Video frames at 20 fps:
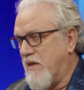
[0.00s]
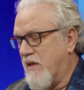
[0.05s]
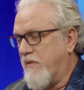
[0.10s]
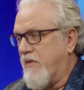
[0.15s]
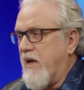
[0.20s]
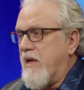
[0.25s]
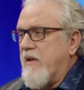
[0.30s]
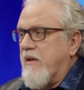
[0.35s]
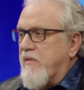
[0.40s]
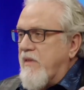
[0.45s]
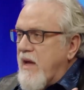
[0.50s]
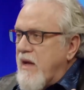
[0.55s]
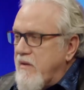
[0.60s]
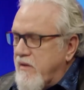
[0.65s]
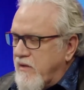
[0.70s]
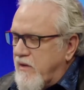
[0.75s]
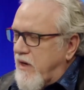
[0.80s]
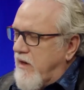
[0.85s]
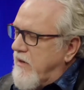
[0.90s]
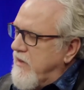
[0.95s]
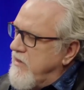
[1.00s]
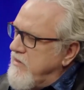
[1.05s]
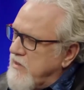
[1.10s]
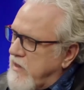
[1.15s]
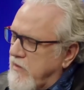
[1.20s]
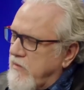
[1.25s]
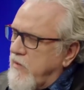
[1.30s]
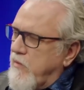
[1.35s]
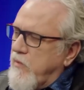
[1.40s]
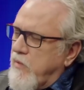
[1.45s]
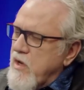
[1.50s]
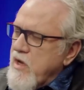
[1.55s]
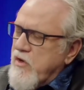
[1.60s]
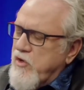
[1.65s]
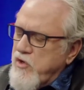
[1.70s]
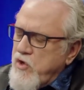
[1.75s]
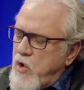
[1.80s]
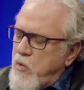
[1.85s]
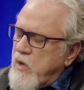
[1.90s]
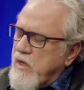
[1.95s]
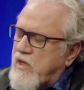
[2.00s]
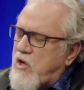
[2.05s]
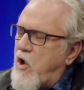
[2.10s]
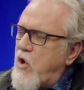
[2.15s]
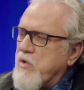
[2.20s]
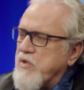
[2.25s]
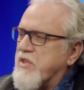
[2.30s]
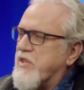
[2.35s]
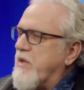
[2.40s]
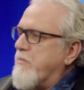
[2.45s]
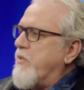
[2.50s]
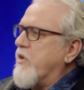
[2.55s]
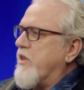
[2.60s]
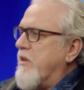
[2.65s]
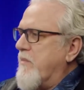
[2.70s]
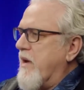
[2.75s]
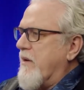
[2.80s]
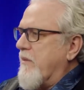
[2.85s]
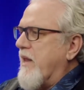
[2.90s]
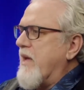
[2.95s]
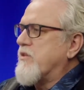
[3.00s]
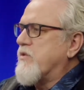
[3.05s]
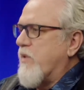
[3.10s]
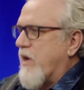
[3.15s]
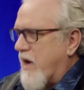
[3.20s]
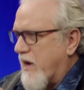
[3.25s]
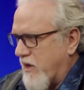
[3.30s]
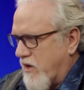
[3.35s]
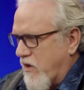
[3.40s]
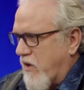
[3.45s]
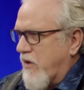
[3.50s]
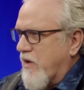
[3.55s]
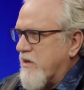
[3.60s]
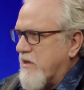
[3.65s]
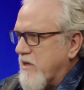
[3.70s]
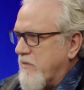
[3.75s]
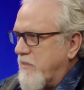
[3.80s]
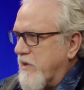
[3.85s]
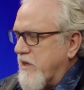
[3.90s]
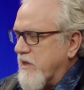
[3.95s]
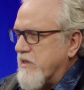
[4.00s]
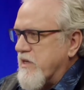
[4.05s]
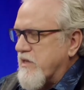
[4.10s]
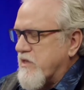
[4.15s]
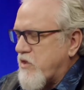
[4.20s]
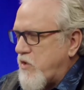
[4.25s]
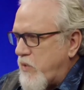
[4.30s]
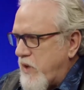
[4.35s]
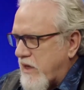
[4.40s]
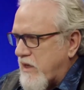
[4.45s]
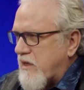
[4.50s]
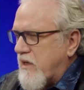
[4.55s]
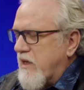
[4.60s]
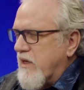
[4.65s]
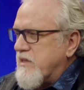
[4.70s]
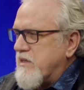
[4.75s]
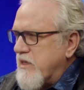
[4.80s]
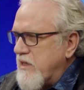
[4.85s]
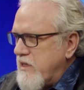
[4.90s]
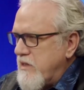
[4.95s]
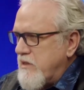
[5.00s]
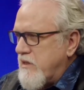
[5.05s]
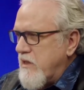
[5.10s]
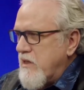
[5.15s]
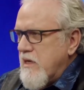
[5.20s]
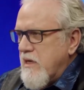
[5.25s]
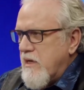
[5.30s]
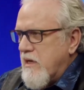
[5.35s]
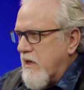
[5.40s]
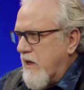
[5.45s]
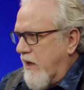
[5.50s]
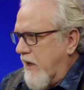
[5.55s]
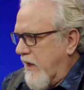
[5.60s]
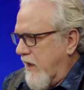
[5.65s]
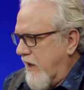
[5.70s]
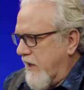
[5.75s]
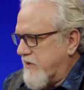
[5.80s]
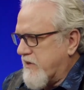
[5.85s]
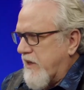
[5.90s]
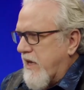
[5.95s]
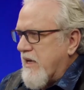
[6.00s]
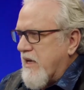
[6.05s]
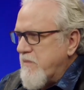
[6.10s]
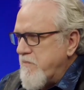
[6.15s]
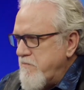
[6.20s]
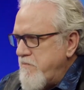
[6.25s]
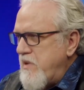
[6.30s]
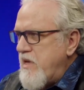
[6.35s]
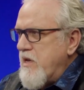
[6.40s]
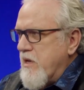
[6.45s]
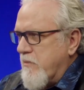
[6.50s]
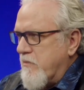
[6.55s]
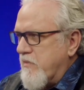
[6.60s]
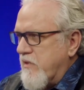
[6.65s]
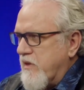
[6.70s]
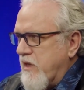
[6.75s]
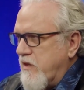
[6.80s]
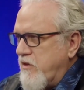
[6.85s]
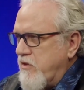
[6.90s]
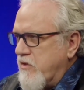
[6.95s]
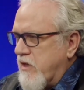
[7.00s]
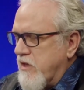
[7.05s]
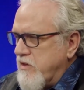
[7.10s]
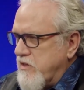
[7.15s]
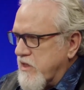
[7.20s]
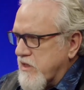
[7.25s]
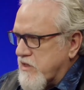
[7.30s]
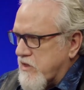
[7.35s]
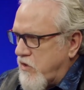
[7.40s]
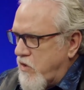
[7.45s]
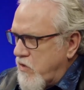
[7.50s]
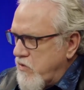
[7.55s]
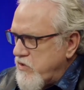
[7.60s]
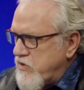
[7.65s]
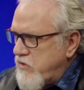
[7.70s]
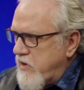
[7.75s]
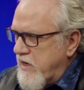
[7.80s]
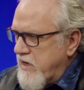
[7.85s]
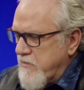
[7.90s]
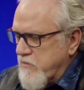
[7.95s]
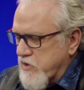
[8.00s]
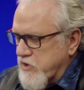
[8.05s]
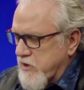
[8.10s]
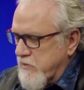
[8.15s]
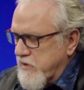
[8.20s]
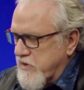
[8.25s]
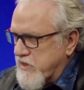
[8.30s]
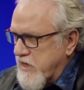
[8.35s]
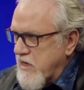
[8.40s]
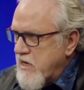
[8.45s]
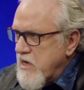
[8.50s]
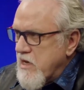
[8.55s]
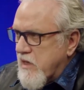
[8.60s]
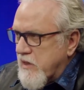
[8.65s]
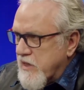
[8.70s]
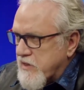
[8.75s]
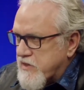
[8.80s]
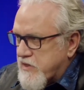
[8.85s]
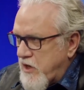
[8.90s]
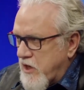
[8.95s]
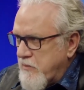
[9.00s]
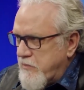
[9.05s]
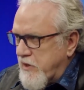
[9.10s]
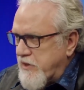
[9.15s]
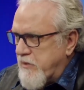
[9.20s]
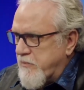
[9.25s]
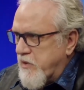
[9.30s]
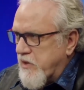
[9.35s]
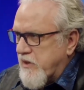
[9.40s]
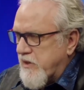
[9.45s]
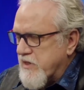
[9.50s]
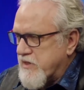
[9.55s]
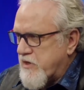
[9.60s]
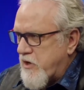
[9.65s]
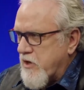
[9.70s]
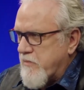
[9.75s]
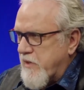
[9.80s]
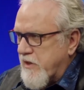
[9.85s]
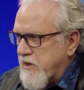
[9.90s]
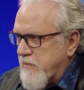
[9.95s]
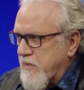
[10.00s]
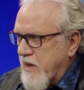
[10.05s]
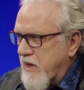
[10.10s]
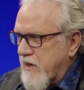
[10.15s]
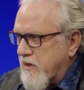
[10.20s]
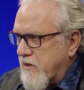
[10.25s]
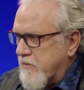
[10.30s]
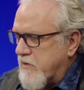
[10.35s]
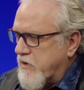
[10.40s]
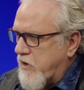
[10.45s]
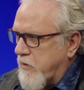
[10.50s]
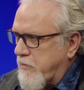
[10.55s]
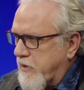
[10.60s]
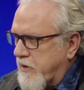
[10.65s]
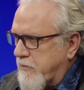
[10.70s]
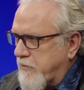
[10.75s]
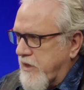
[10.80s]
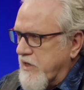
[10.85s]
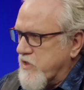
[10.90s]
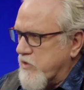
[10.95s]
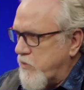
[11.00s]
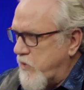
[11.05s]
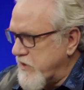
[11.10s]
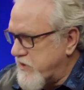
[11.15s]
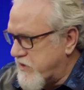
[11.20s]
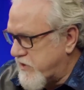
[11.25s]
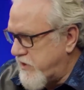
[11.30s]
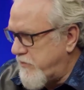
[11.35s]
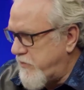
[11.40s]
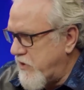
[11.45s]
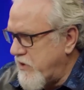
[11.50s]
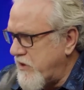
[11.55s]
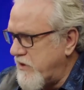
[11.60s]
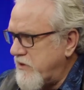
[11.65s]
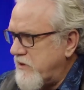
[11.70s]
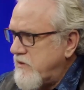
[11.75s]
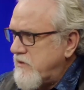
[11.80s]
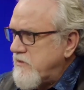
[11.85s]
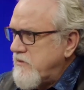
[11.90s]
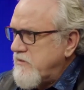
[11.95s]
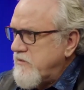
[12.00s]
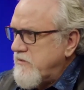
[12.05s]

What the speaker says: No one calls it the book, The Man. That's what I call it, because it's quick, it's easy. It's like a meme that you can just go to any Muslim and say, let's talk about the book, let's talk about the man, talk about the place. What's the book?